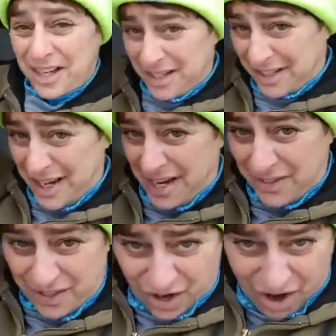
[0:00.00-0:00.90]
You see, I
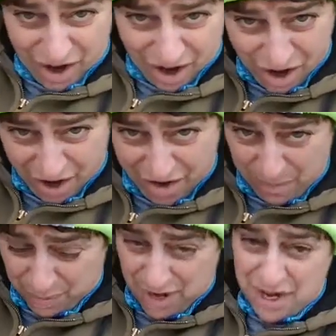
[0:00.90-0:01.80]
got the
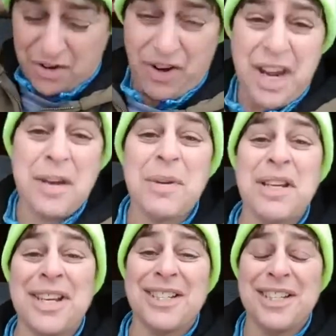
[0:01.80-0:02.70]
Carhartt bright green
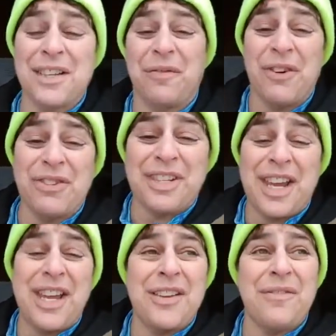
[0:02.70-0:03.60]
because it's the first
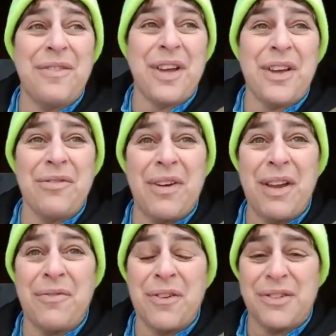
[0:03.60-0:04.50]
day of
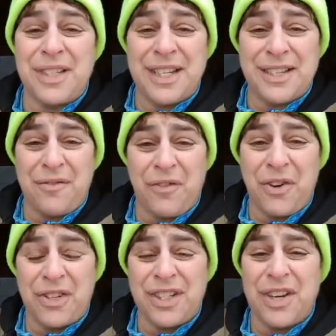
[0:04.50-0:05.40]
rifle season for
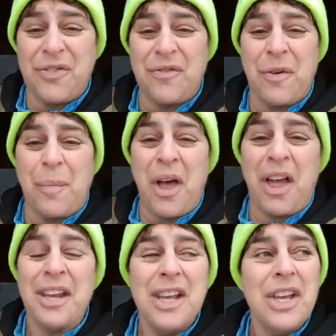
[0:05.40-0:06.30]
us here in
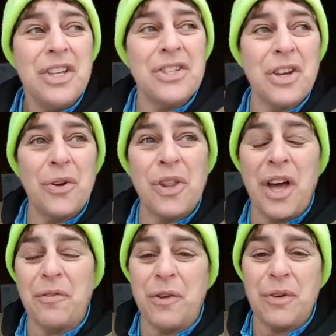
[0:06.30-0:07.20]
Vermont. So, a
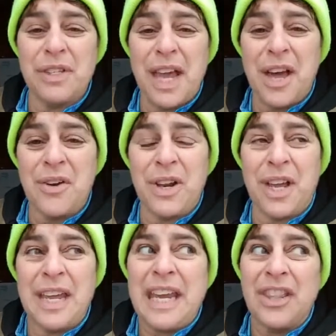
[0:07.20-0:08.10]
lot of folks out
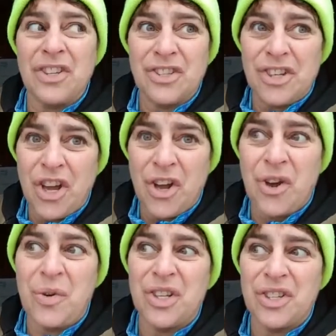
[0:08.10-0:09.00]
in the
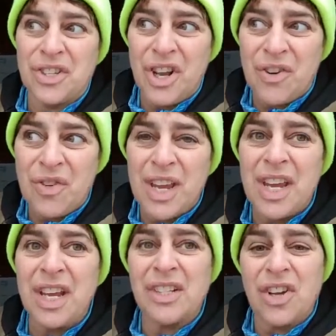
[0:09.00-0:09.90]
snow. It's
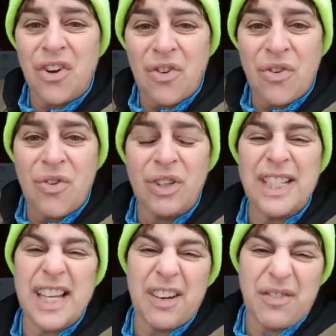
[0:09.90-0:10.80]
snowing, it's cold,
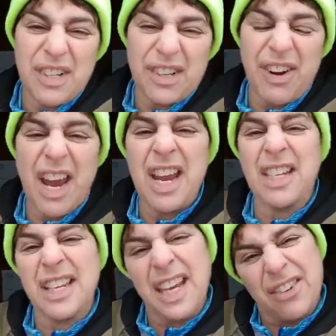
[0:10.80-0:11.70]
it's kind of freezing rain,
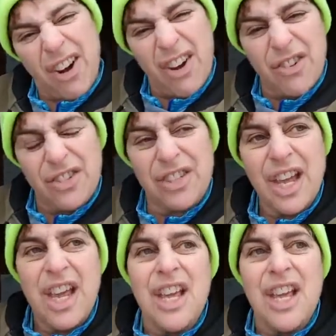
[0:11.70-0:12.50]
it's kind of gross.